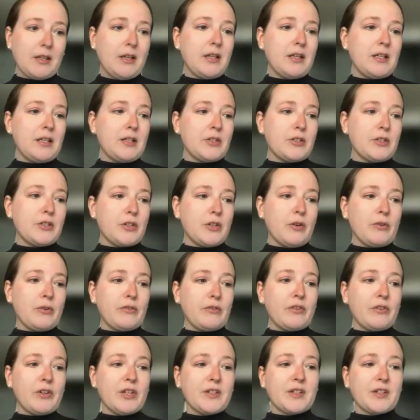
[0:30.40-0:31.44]
He is noted
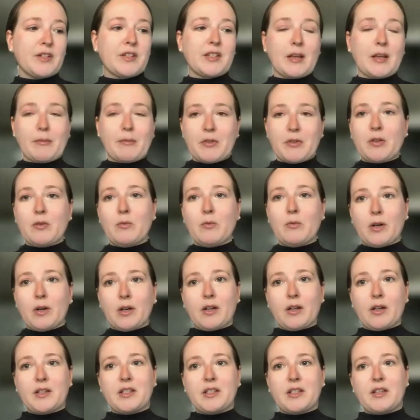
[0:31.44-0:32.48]
for his exceptional work
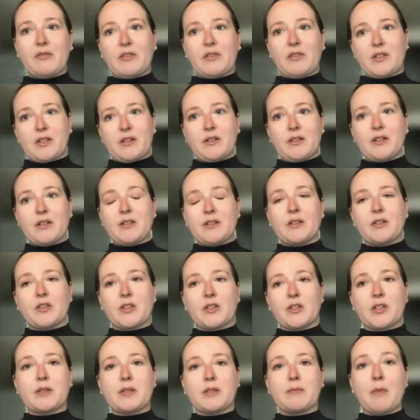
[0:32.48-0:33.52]
on TV series such
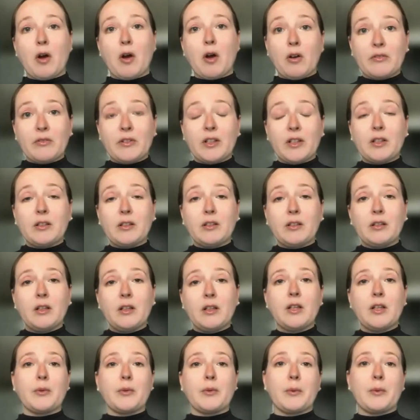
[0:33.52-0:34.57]
as Smallville,
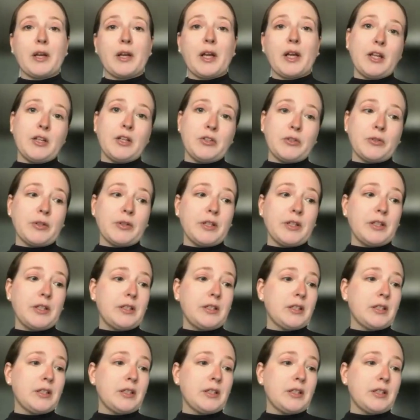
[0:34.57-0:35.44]
The 100,